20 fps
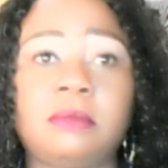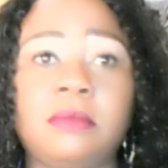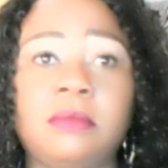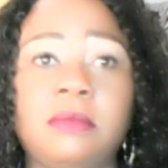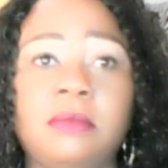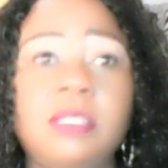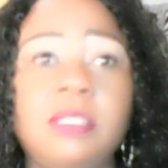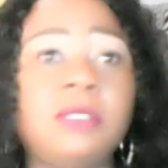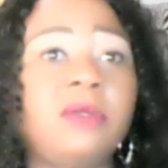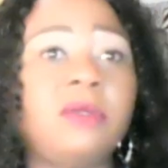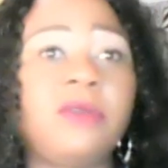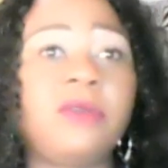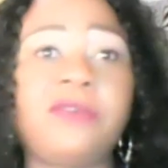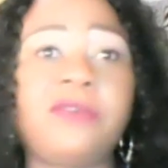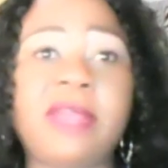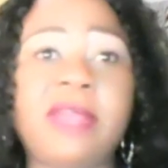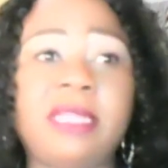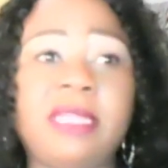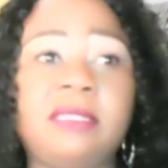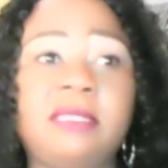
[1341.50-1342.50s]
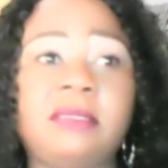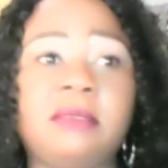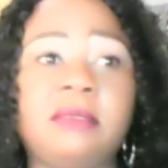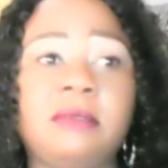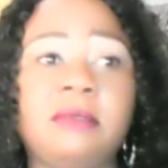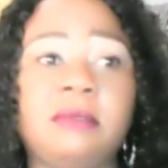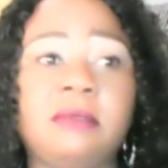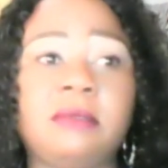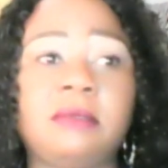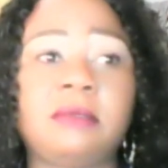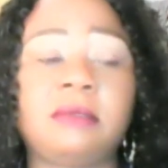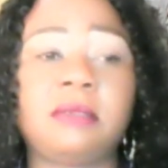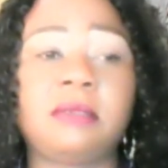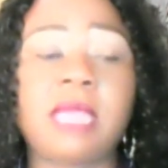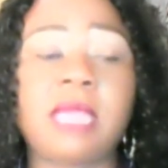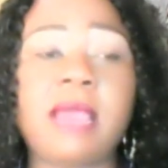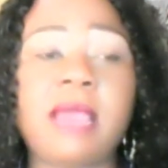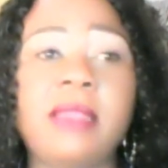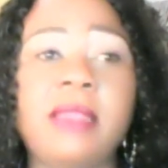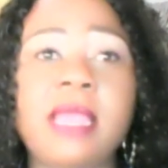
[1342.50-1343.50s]
It's not right.
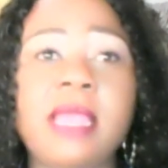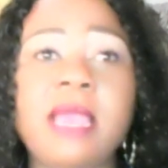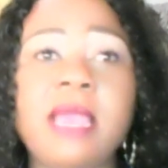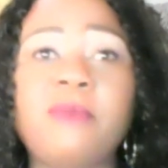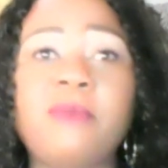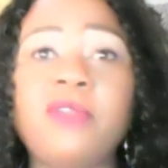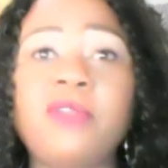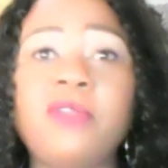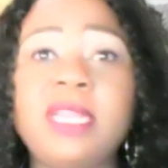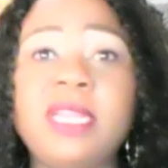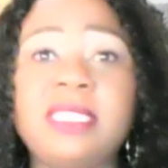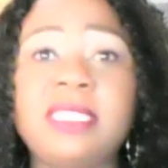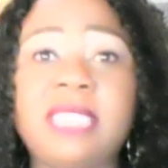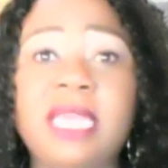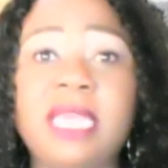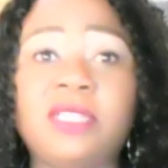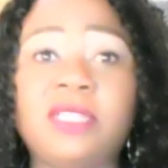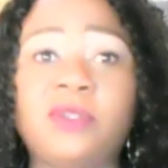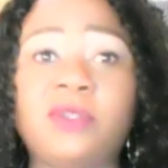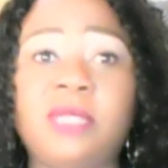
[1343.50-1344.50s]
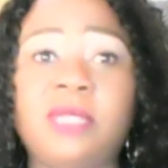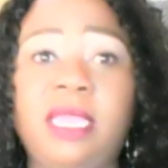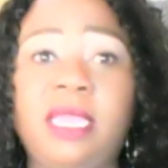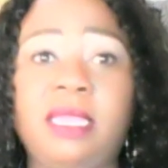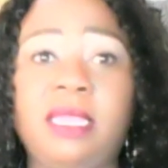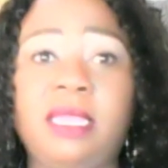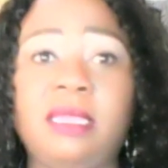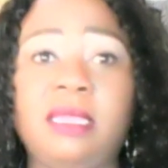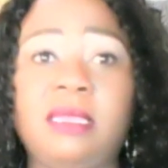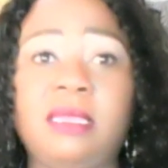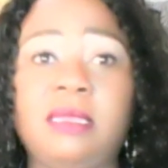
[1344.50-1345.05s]
And I'm really sad today.